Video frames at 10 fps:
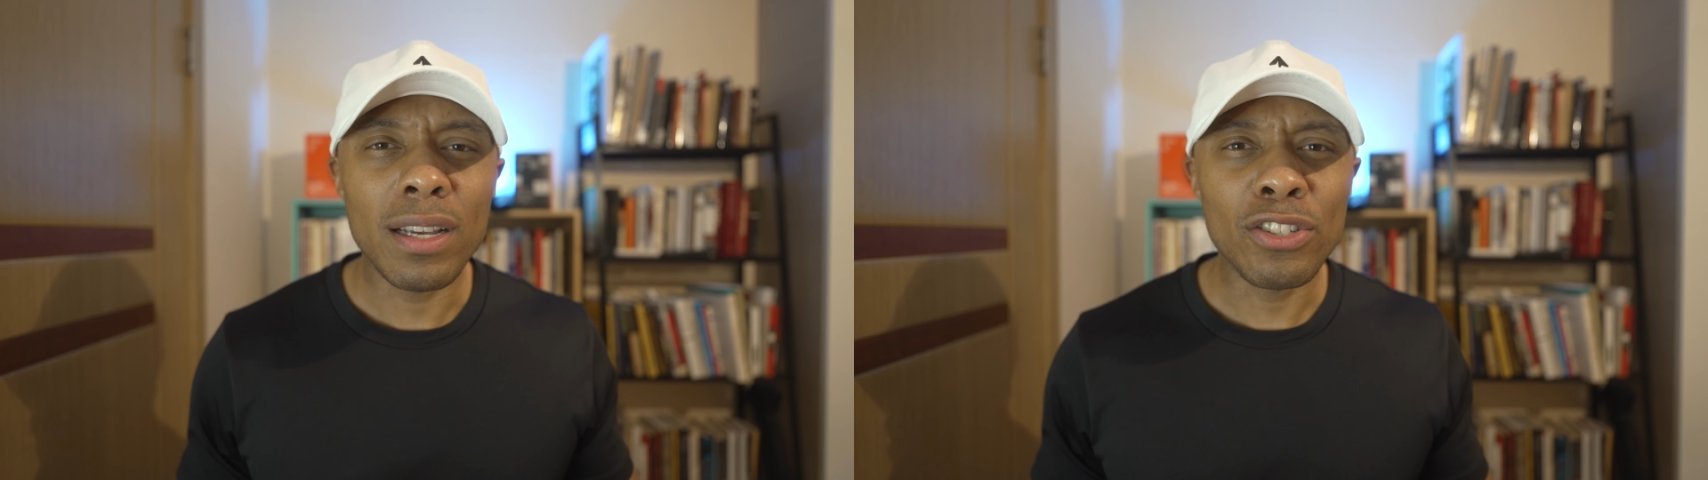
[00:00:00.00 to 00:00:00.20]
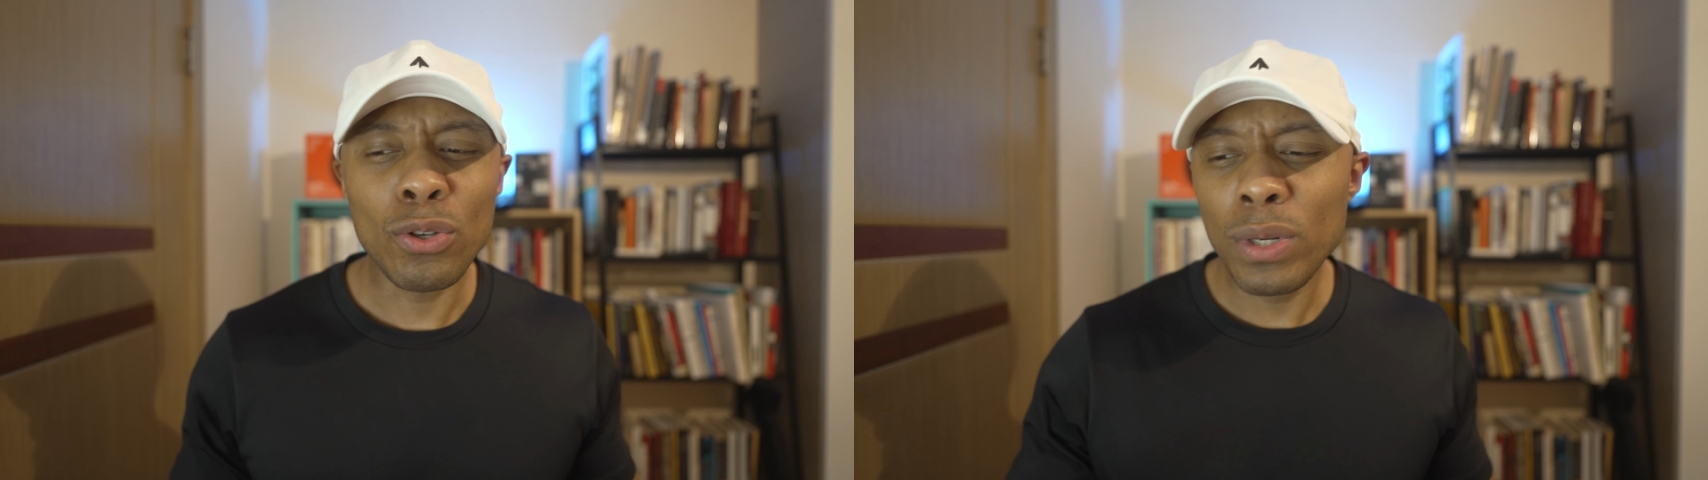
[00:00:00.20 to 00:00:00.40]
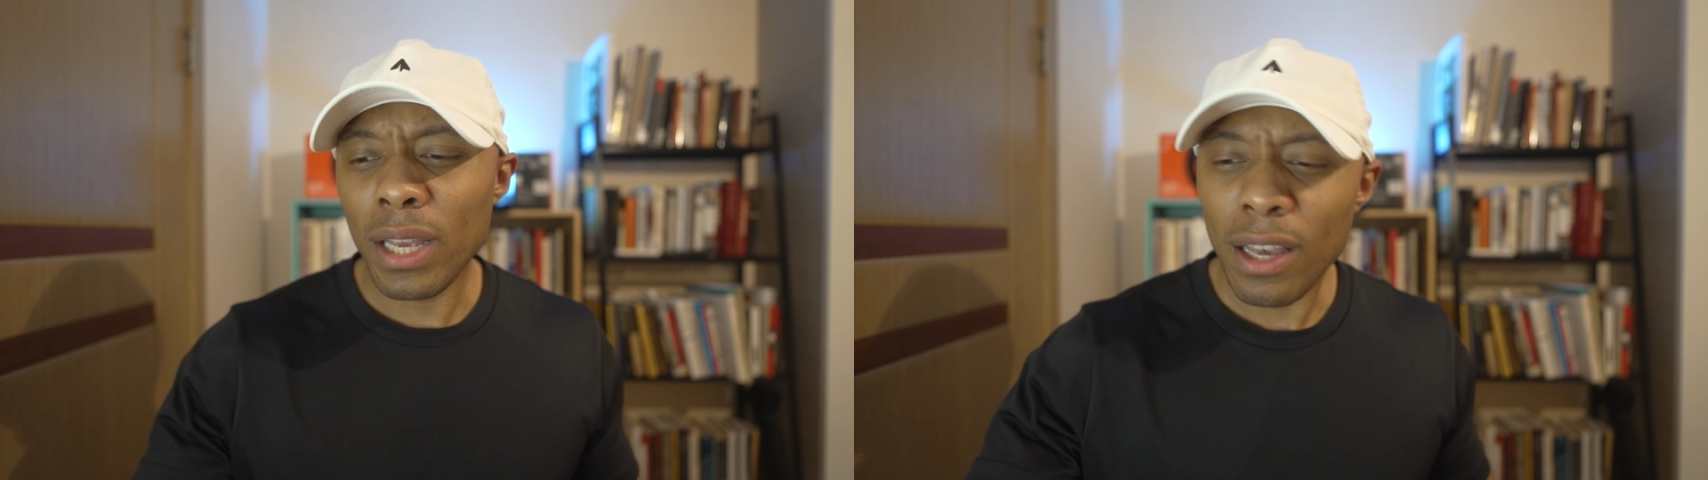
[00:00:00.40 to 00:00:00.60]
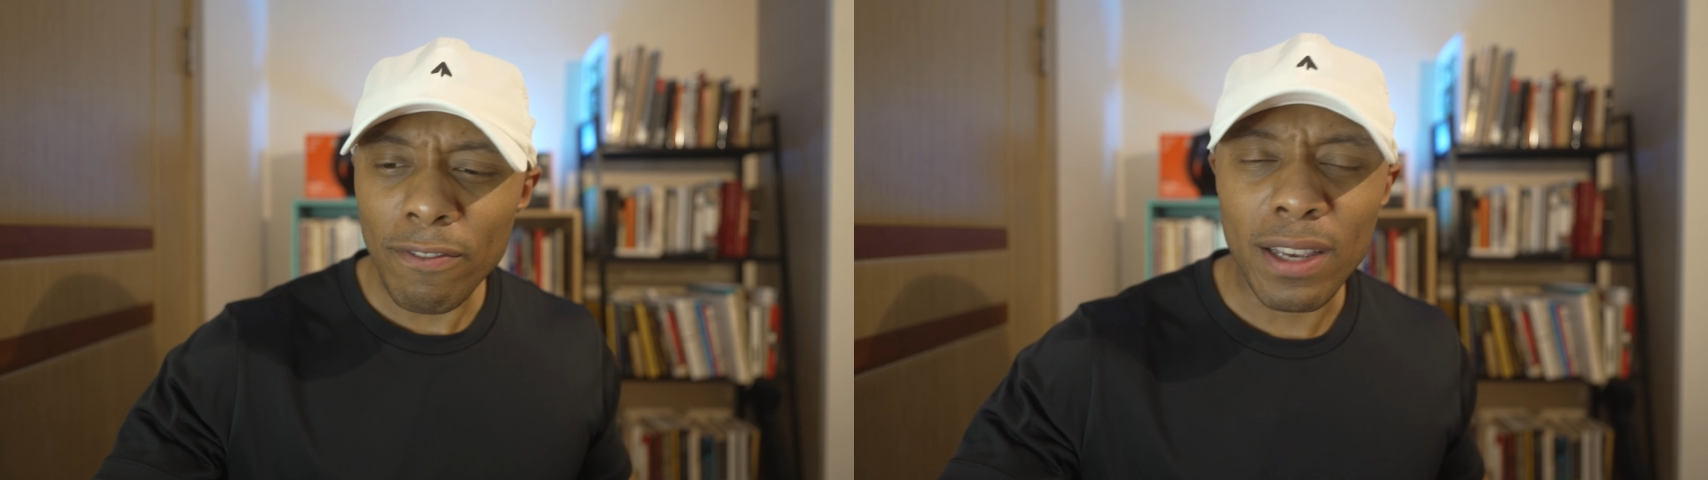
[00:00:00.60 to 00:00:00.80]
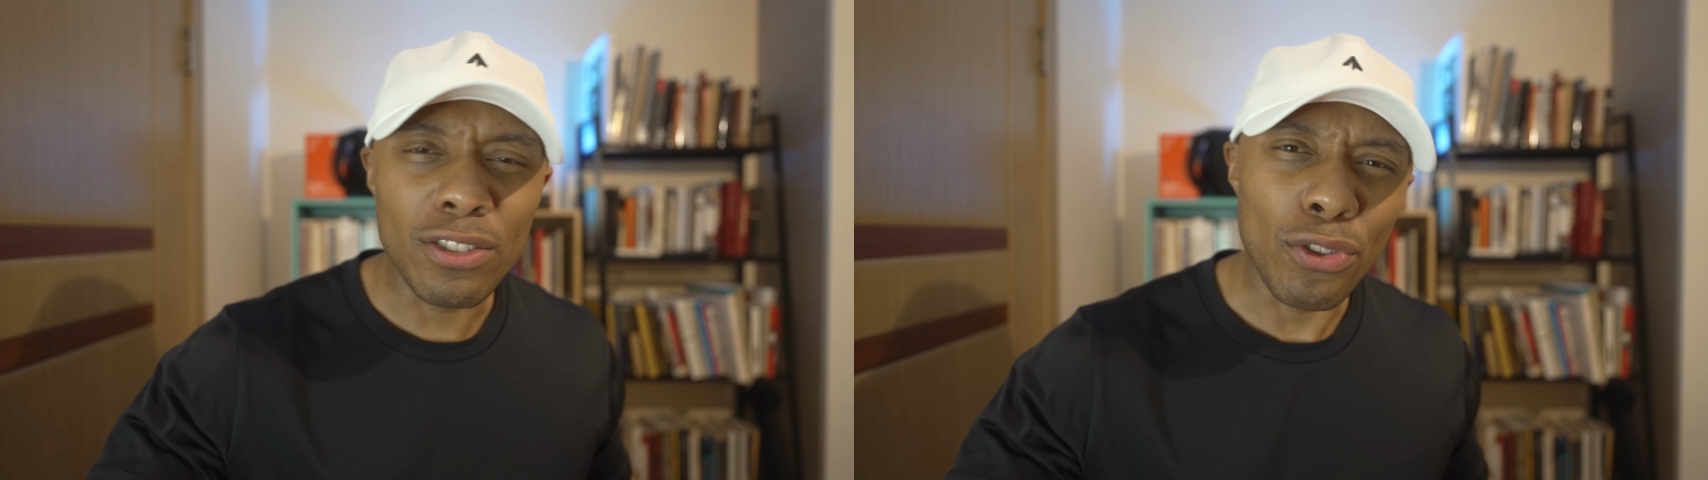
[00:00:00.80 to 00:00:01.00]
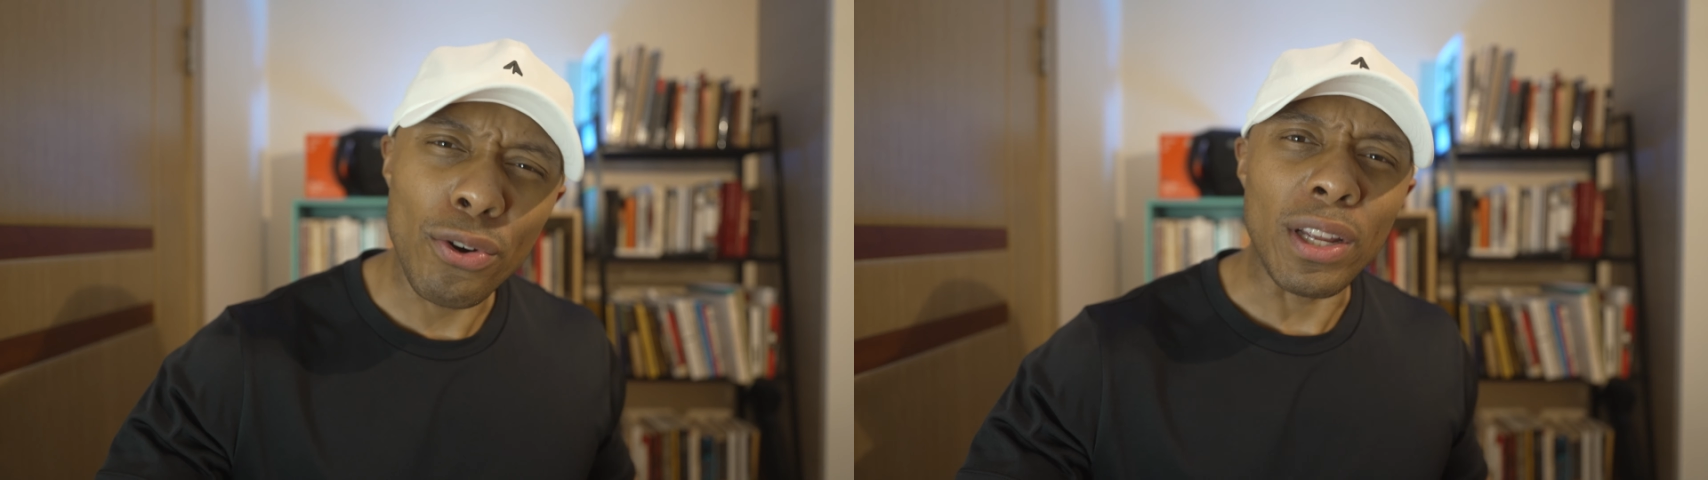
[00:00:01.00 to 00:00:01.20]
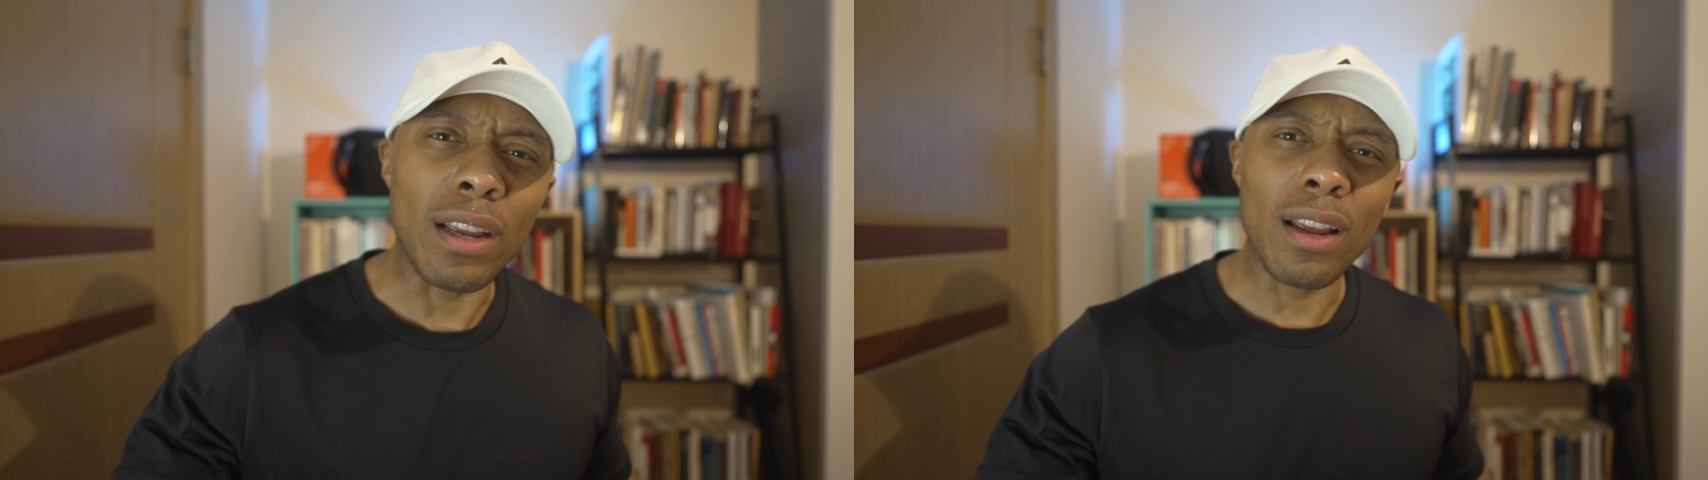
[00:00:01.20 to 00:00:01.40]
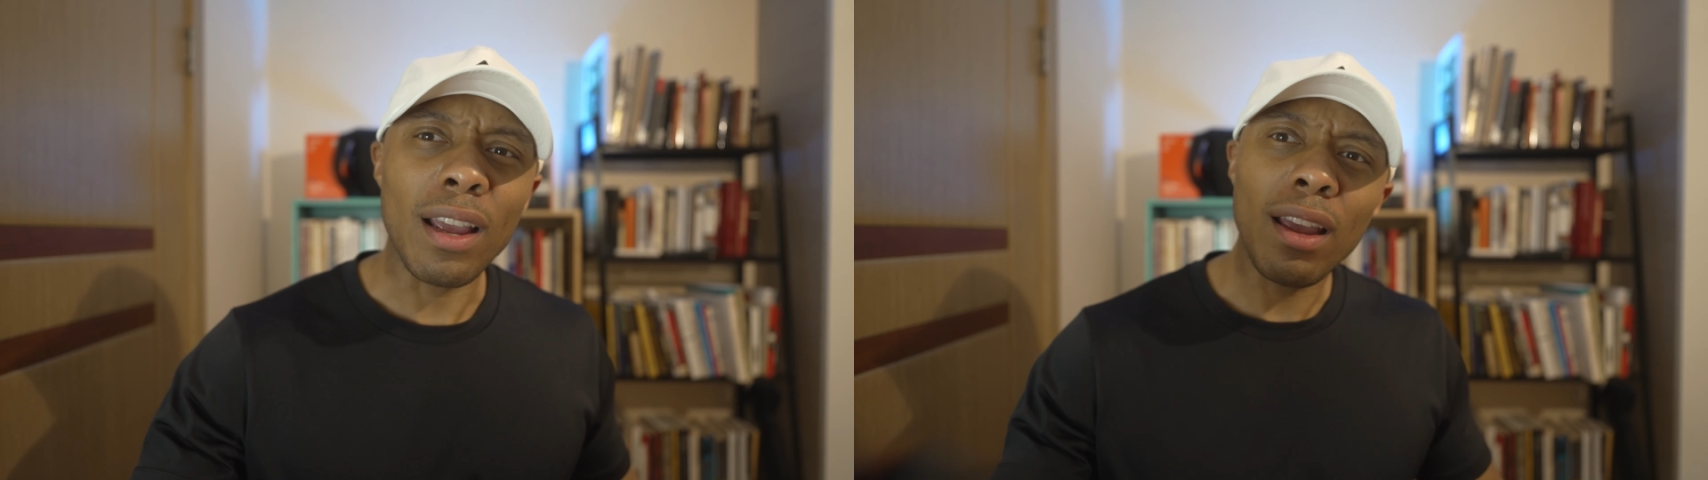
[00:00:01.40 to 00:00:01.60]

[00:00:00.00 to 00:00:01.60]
Sony FX30.